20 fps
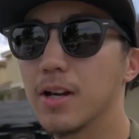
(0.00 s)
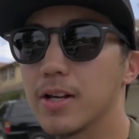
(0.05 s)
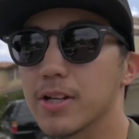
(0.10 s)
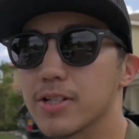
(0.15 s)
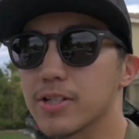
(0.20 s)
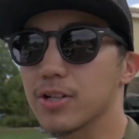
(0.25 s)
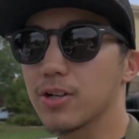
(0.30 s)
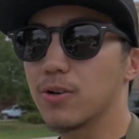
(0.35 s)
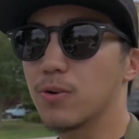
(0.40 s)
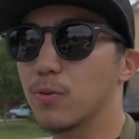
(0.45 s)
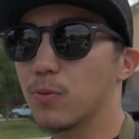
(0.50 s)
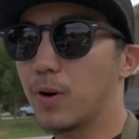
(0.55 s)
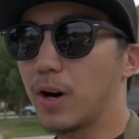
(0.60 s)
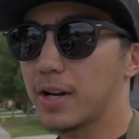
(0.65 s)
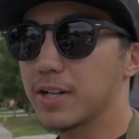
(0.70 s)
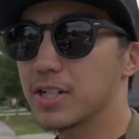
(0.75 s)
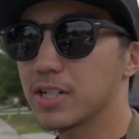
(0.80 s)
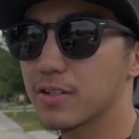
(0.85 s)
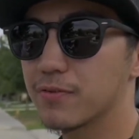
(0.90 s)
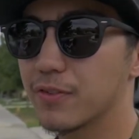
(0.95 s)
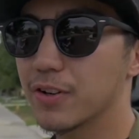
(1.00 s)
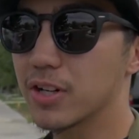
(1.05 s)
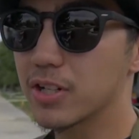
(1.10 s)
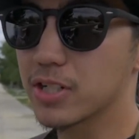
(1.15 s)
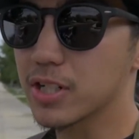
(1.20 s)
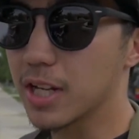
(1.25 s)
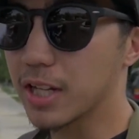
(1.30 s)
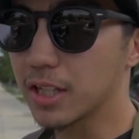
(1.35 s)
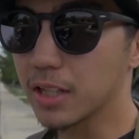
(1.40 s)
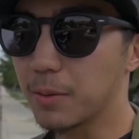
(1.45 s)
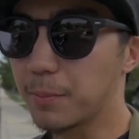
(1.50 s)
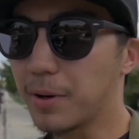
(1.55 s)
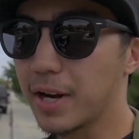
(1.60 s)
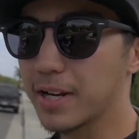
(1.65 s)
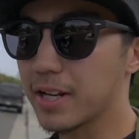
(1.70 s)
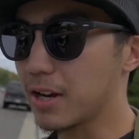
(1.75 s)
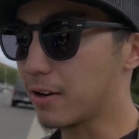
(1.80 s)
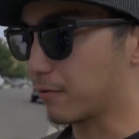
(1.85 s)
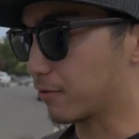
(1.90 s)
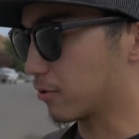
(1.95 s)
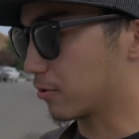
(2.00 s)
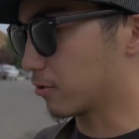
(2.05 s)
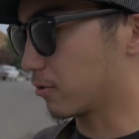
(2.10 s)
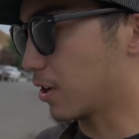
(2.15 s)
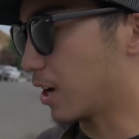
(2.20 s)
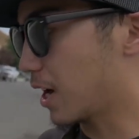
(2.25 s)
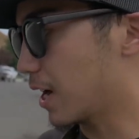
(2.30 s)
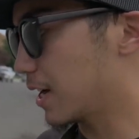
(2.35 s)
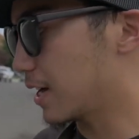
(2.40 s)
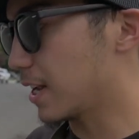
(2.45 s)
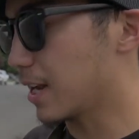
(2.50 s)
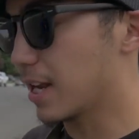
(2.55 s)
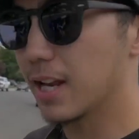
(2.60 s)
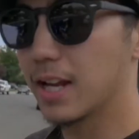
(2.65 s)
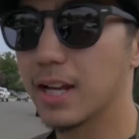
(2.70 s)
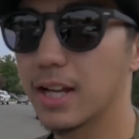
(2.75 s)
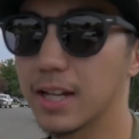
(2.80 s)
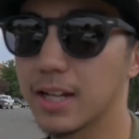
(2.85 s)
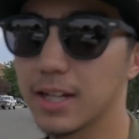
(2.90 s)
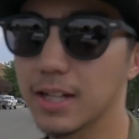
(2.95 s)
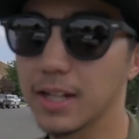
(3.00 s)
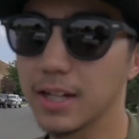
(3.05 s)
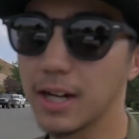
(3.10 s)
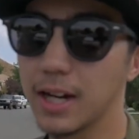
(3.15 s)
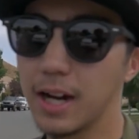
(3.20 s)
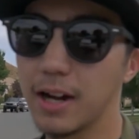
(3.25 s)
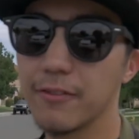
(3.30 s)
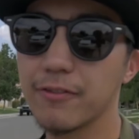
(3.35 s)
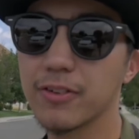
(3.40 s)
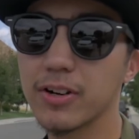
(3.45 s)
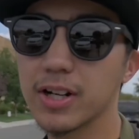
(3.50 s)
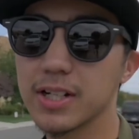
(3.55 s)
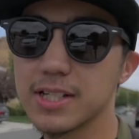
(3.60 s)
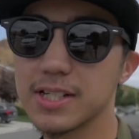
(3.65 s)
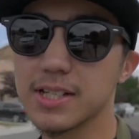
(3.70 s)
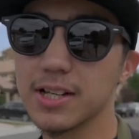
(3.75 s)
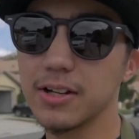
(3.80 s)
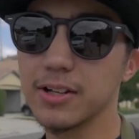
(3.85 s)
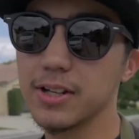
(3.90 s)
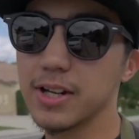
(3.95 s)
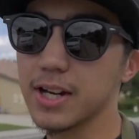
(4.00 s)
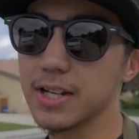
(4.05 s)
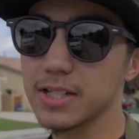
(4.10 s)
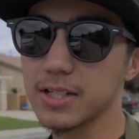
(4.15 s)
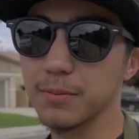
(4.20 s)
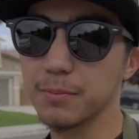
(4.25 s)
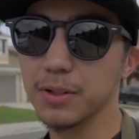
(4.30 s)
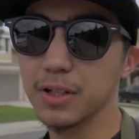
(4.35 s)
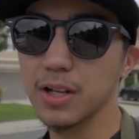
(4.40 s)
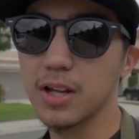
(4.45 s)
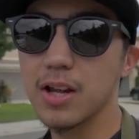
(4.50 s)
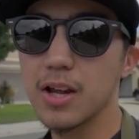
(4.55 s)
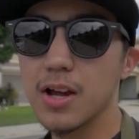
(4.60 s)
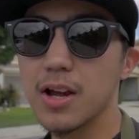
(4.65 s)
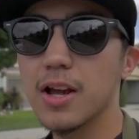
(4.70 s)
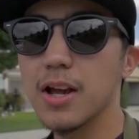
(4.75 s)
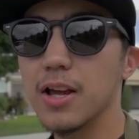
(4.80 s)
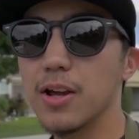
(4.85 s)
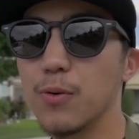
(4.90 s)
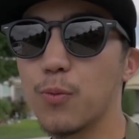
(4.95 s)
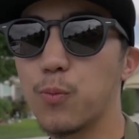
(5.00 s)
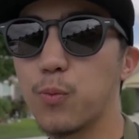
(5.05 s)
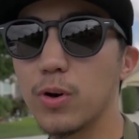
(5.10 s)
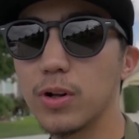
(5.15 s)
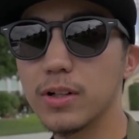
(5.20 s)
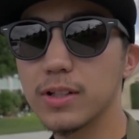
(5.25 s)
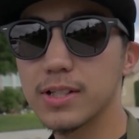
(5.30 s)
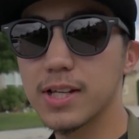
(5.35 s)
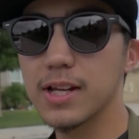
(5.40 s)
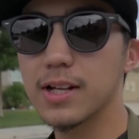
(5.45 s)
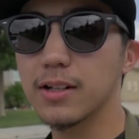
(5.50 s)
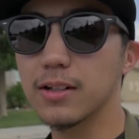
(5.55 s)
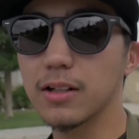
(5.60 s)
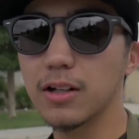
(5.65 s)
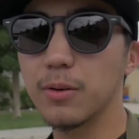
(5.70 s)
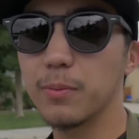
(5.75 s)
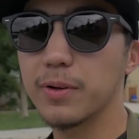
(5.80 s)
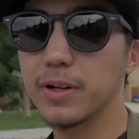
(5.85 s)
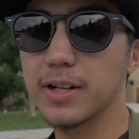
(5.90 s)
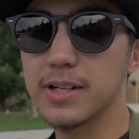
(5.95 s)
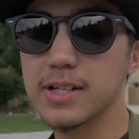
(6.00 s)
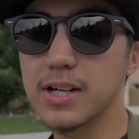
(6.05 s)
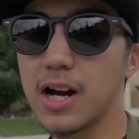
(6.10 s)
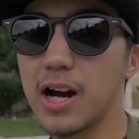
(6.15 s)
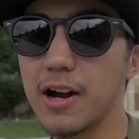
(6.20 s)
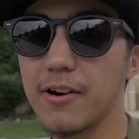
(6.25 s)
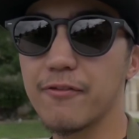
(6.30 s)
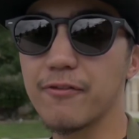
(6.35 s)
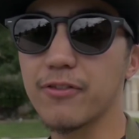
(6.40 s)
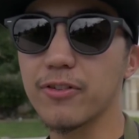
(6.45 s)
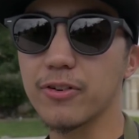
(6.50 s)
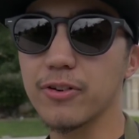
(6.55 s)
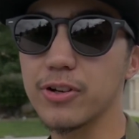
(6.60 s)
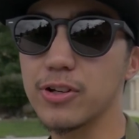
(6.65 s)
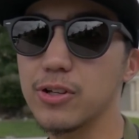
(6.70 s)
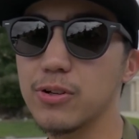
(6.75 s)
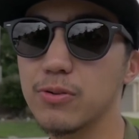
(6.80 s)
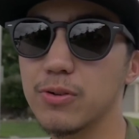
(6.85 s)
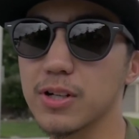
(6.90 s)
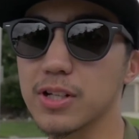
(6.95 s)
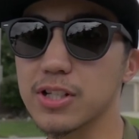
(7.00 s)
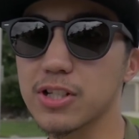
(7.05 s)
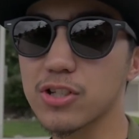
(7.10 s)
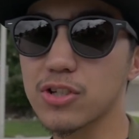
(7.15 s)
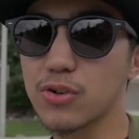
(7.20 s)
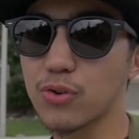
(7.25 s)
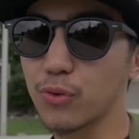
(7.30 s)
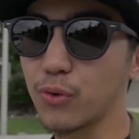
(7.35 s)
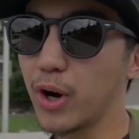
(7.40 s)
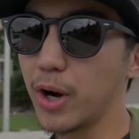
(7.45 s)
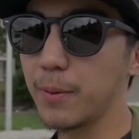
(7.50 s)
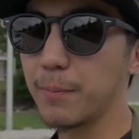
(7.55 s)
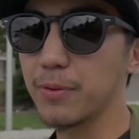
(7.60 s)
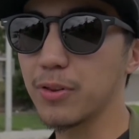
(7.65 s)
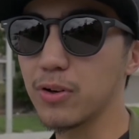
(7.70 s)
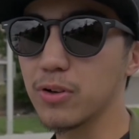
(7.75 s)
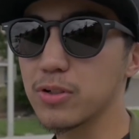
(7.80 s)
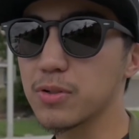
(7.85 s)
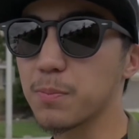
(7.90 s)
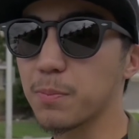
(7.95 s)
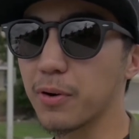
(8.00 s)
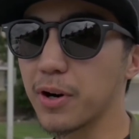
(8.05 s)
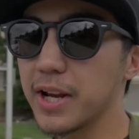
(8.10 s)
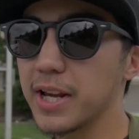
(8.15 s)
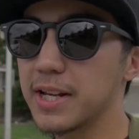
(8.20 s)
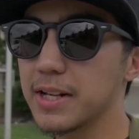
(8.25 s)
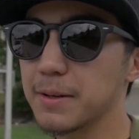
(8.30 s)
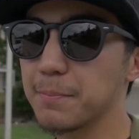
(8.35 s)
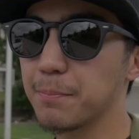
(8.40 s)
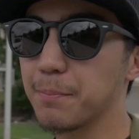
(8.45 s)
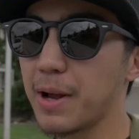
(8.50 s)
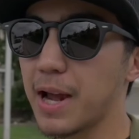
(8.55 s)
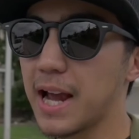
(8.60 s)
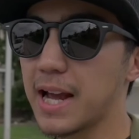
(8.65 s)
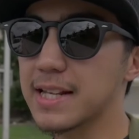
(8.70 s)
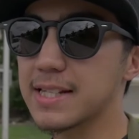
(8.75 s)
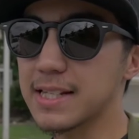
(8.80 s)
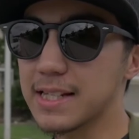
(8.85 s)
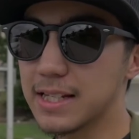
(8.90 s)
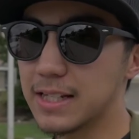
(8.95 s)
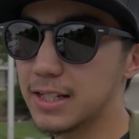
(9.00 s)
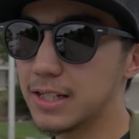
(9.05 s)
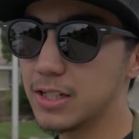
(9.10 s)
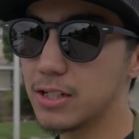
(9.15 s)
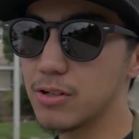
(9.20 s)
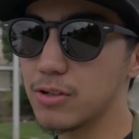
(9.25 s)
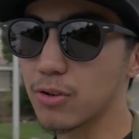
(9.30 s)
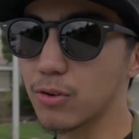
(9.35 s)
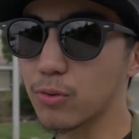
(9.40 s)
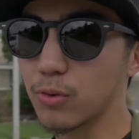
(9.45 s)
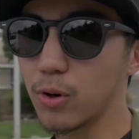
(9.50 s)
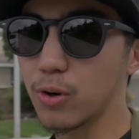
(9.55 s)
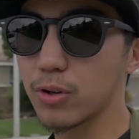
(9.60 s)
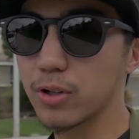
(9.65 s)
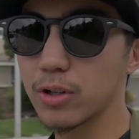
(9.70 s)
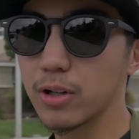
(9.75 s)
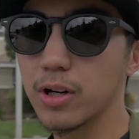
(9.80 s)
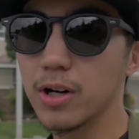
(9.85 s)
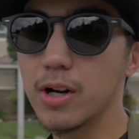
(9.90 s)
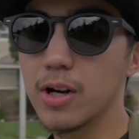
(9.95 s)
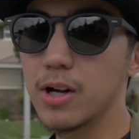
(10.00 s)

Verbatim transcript: So I just finished taking the bike out for a ride, and uh, I forgot to tell you guys something. It will take a little bit of time for you to scrub those brake pads into your rotor,